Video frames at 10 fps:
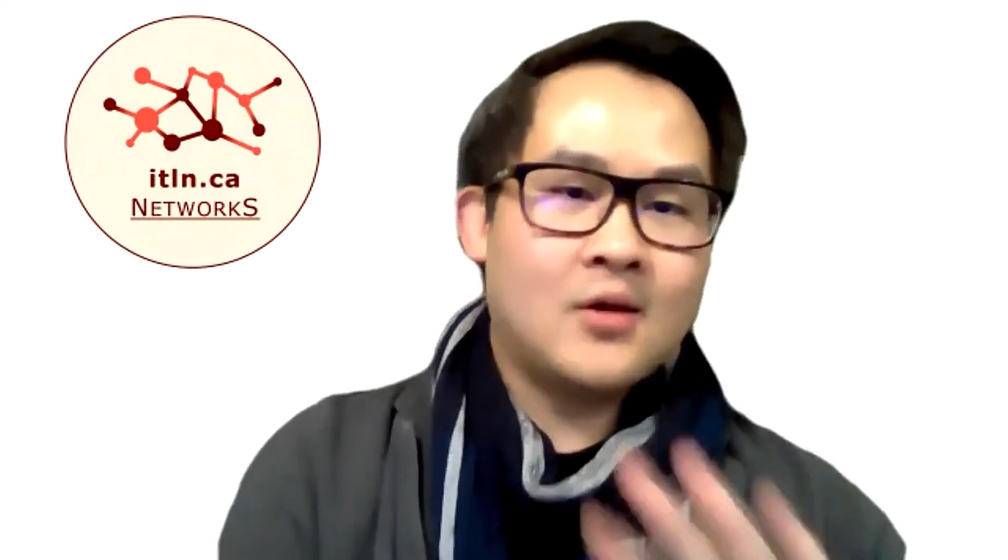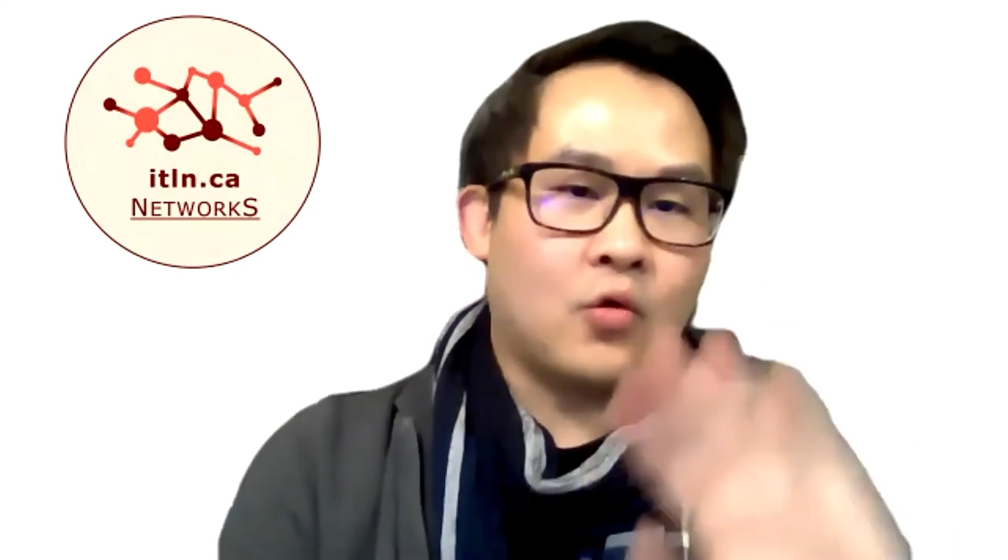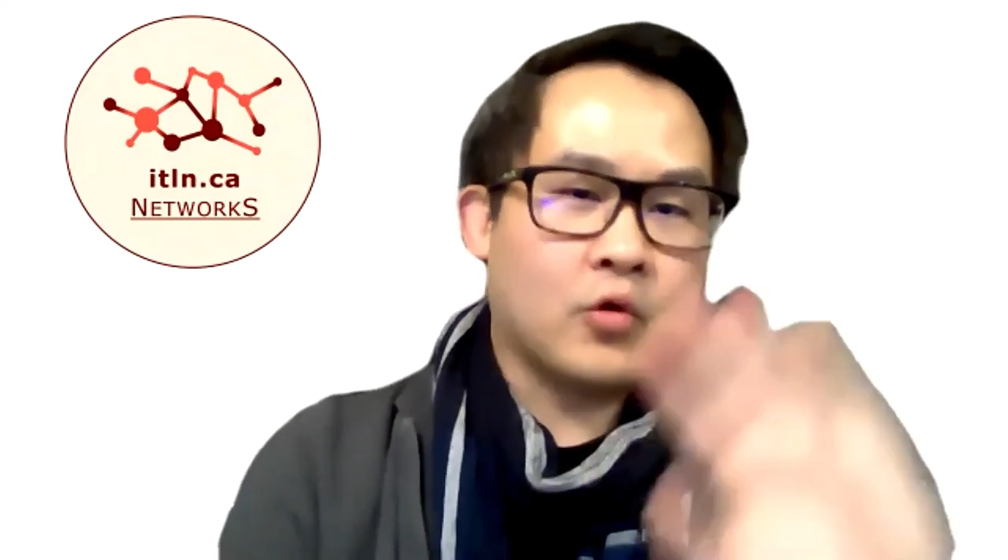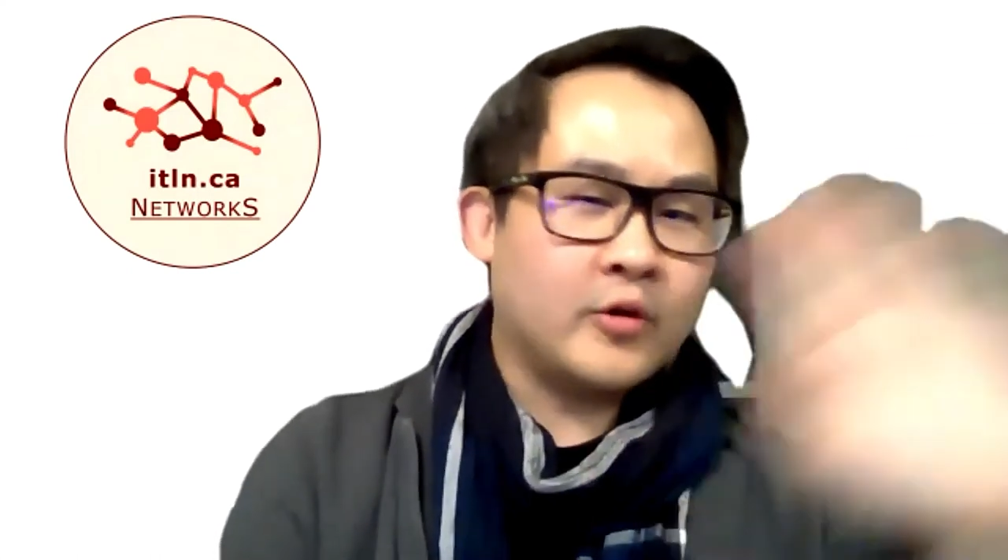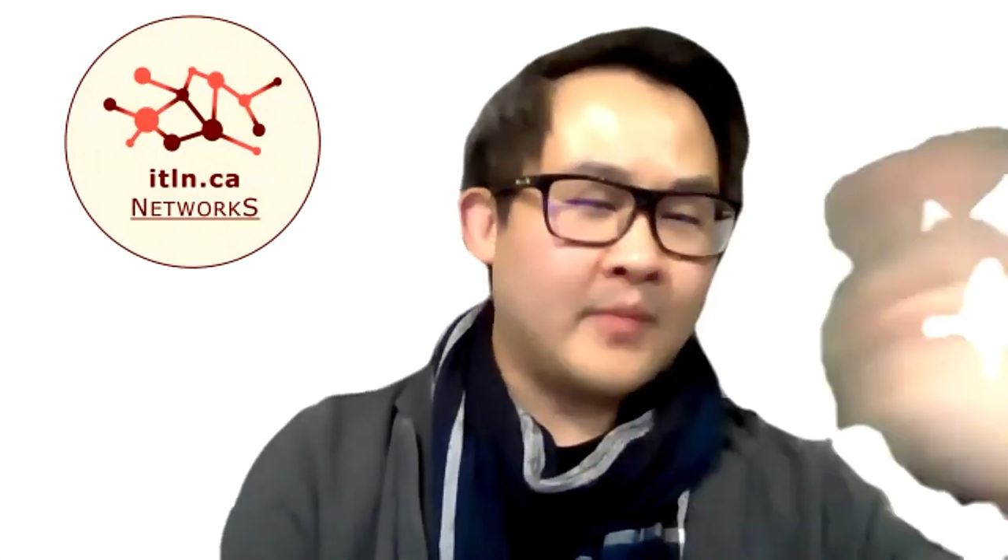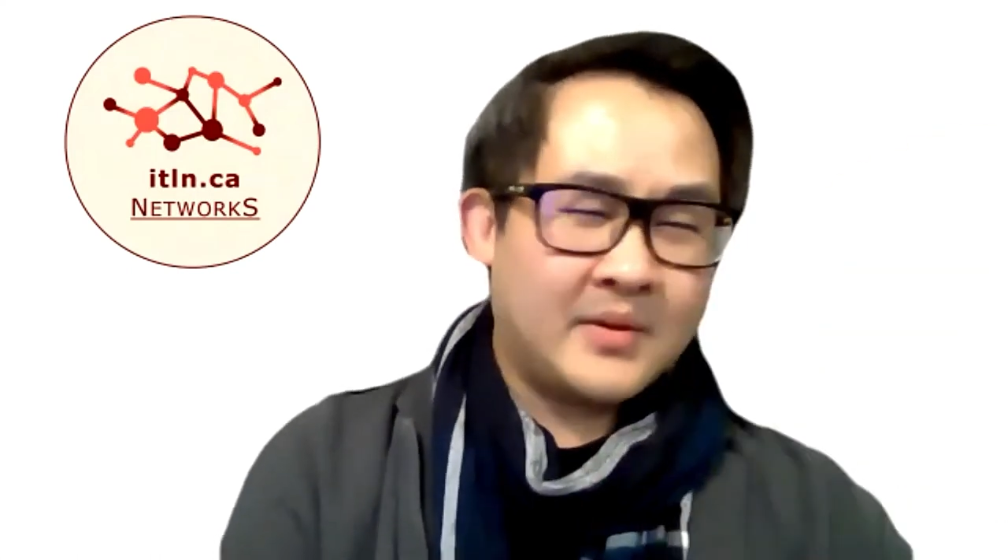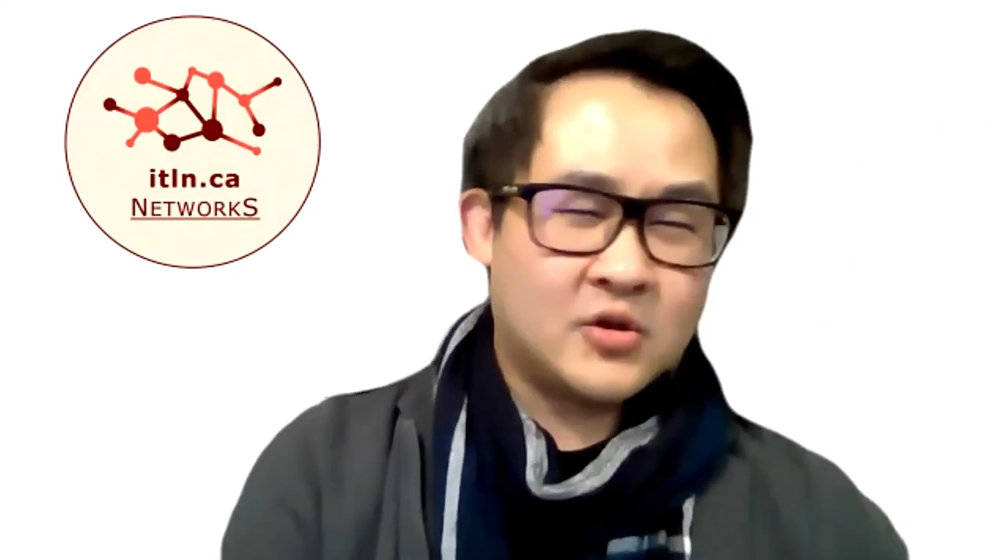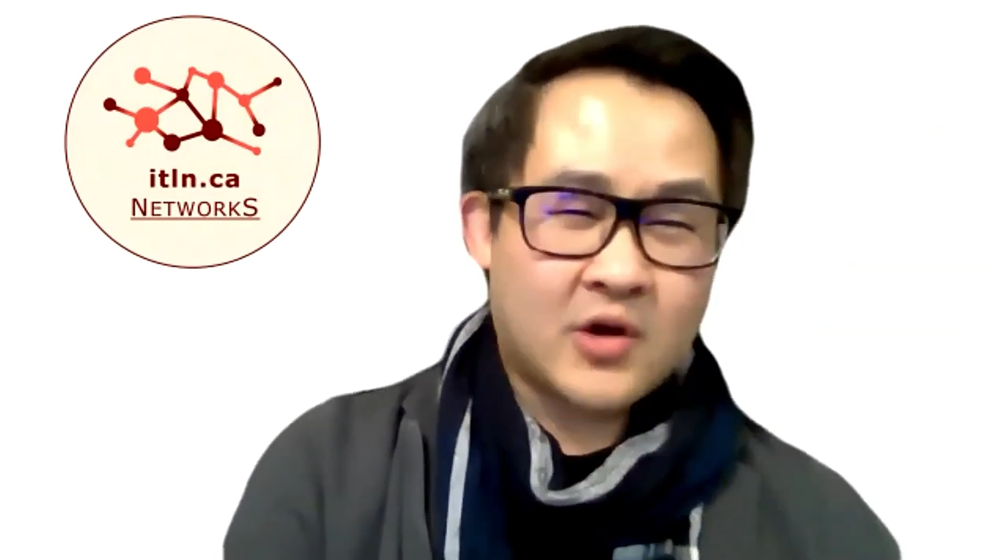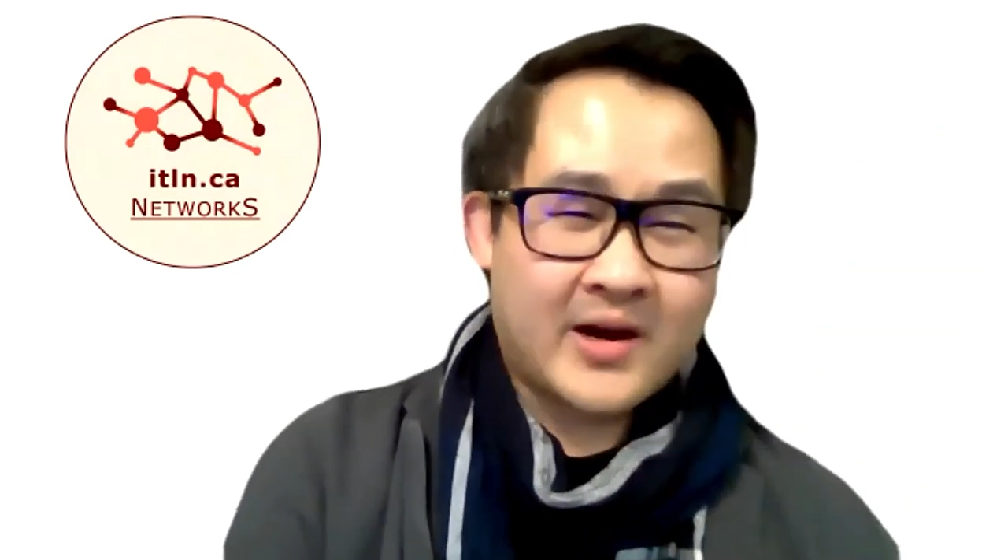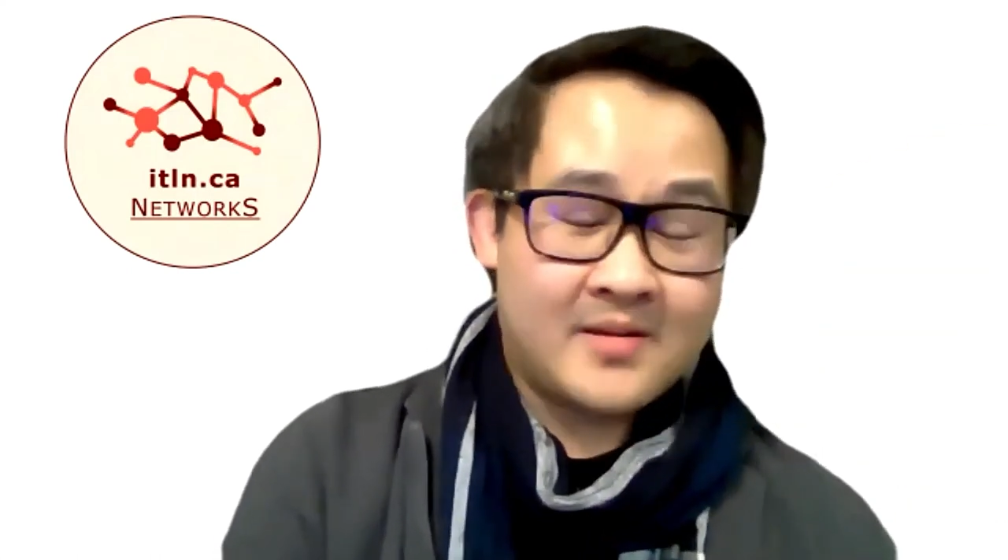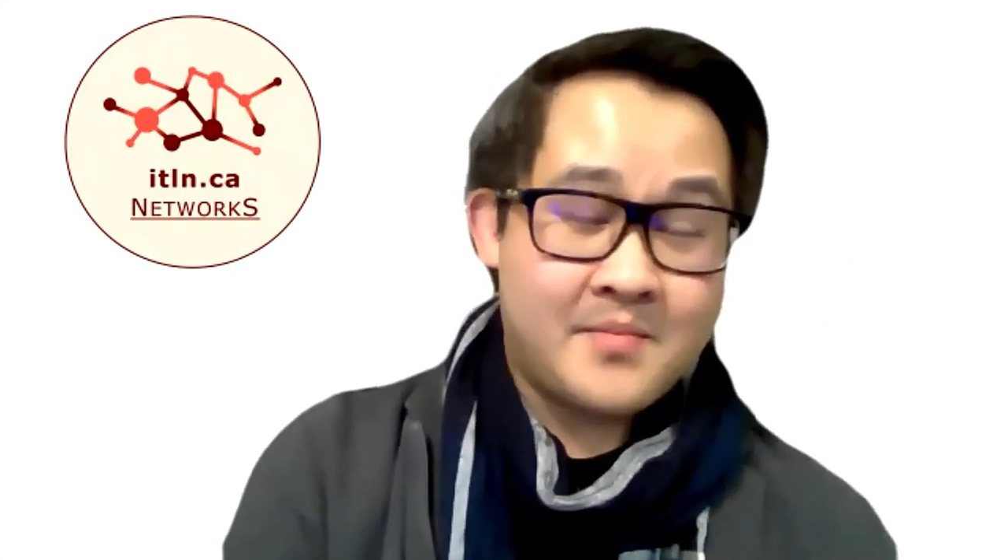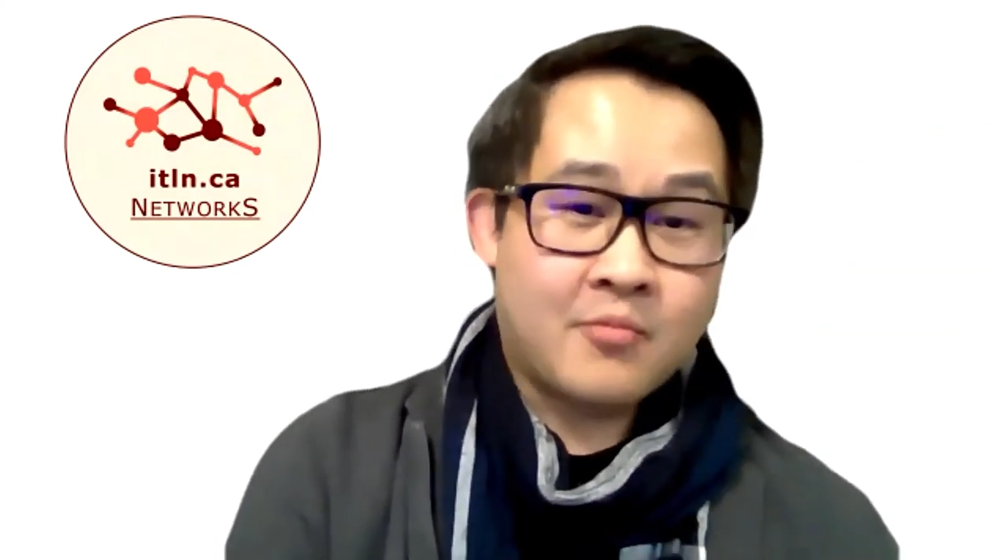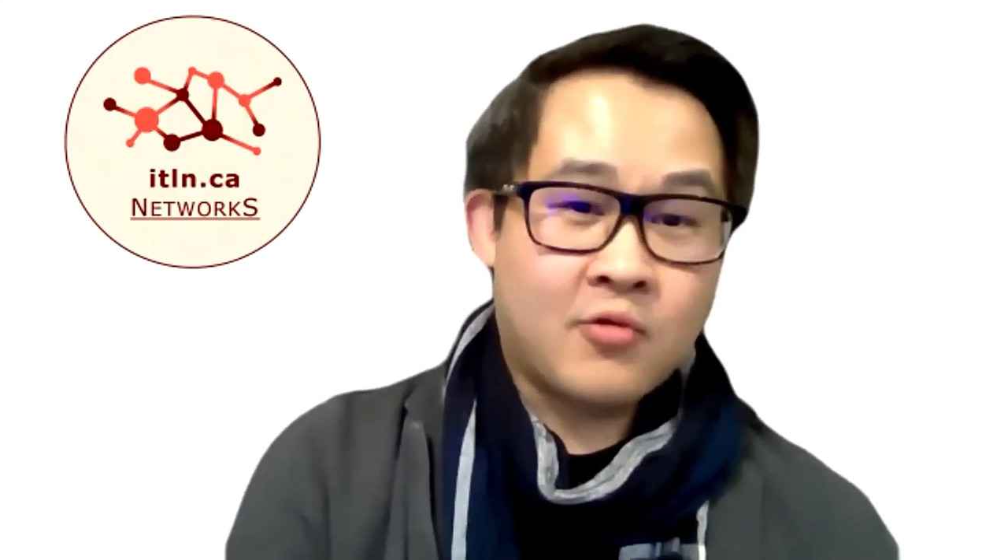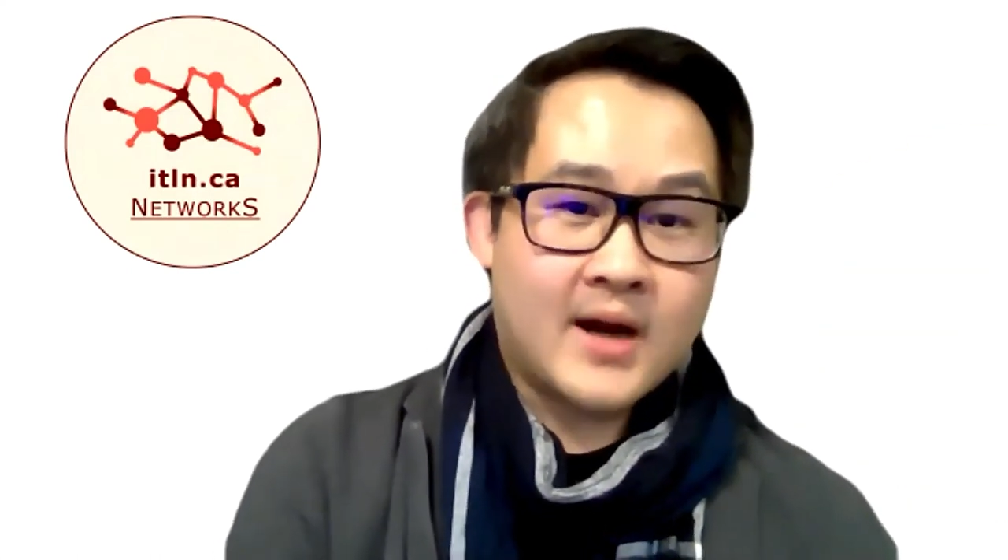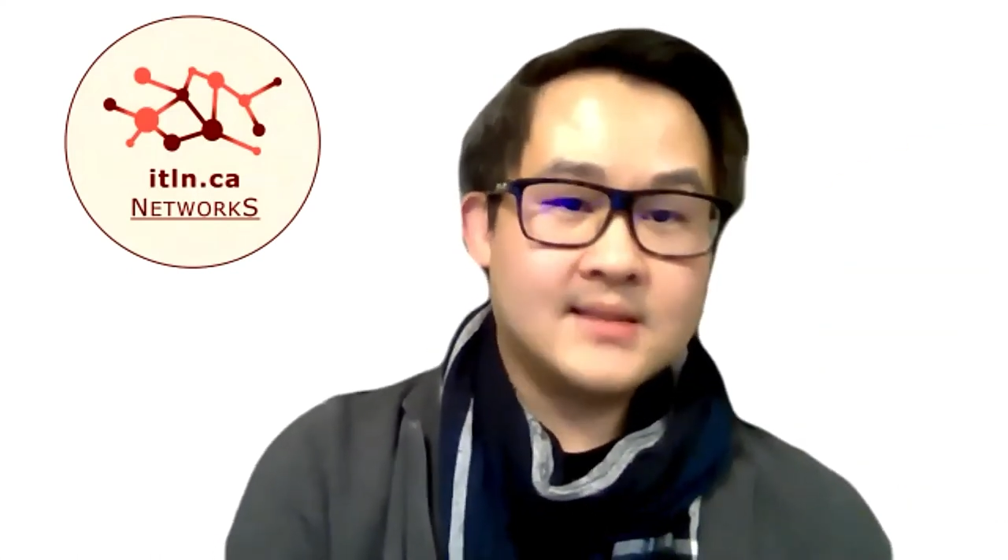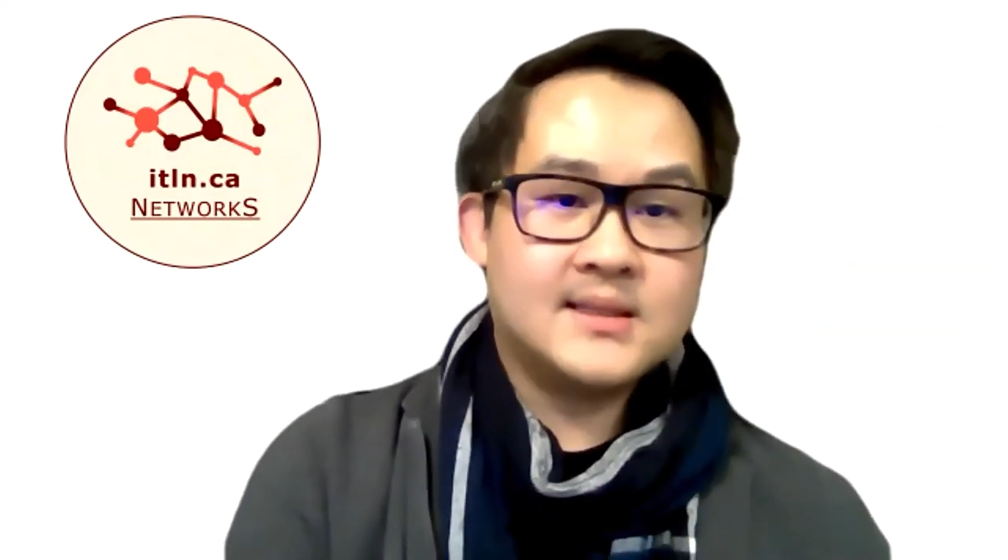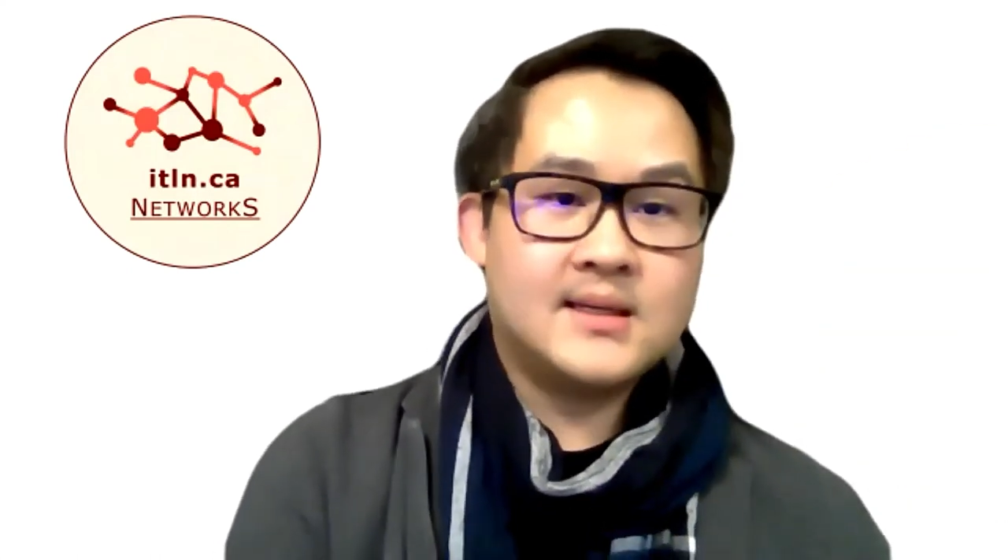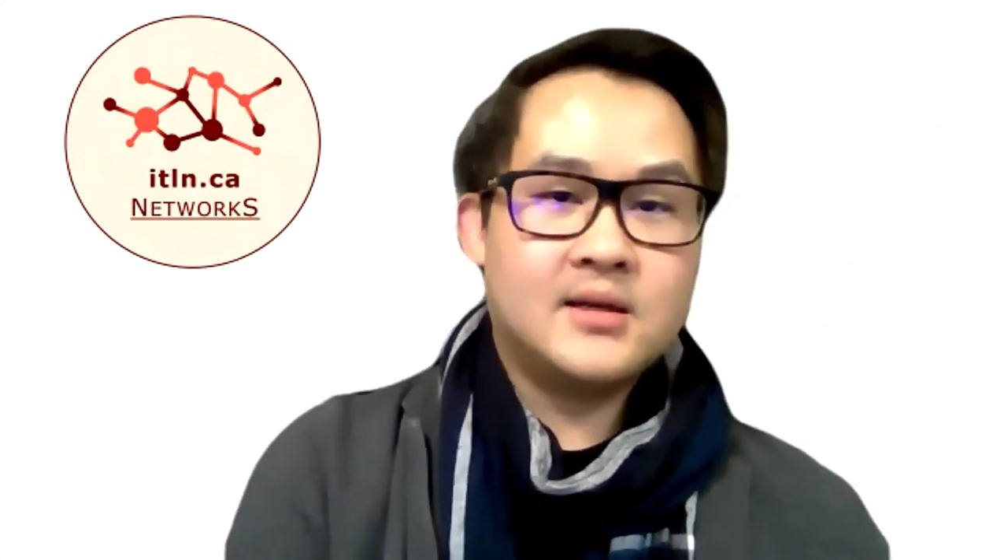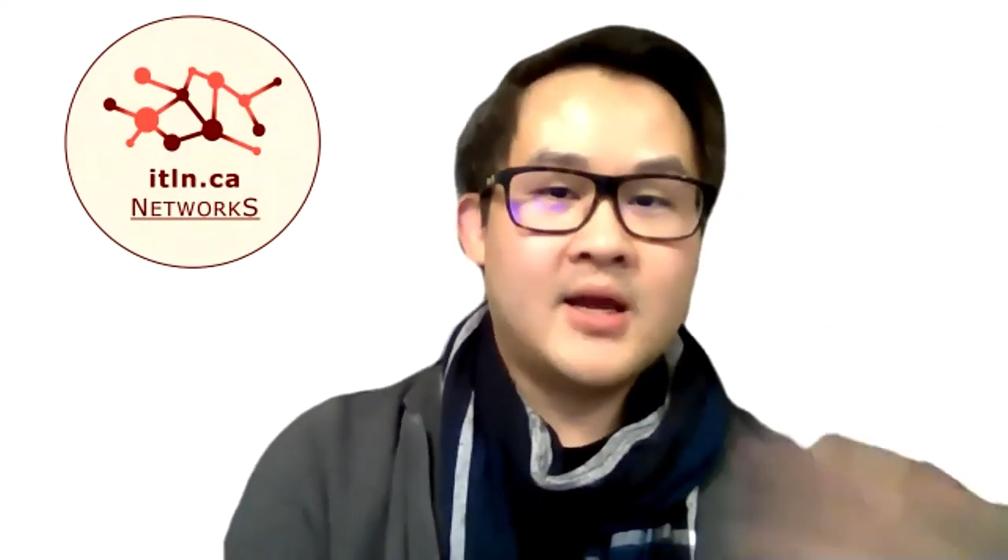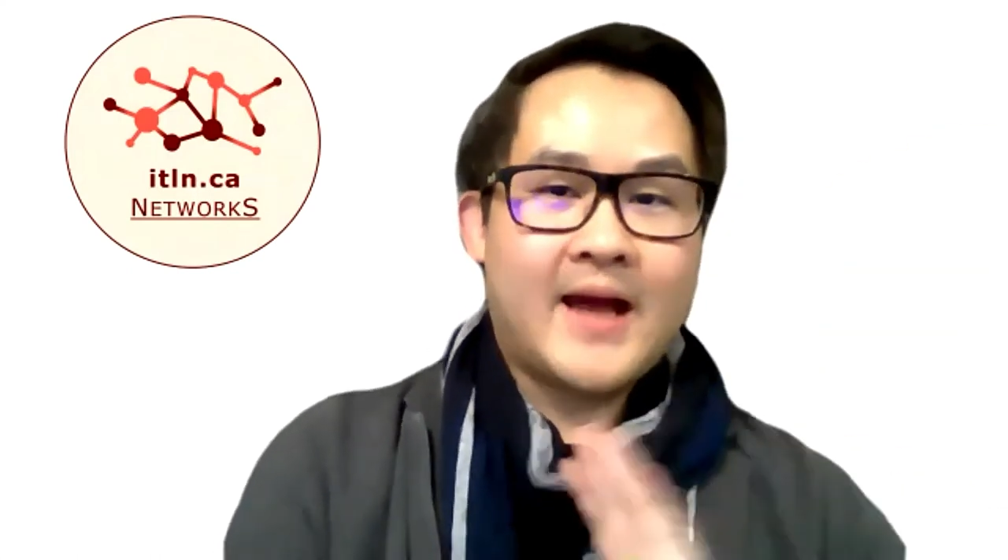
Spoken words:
or you might be trying to memorize it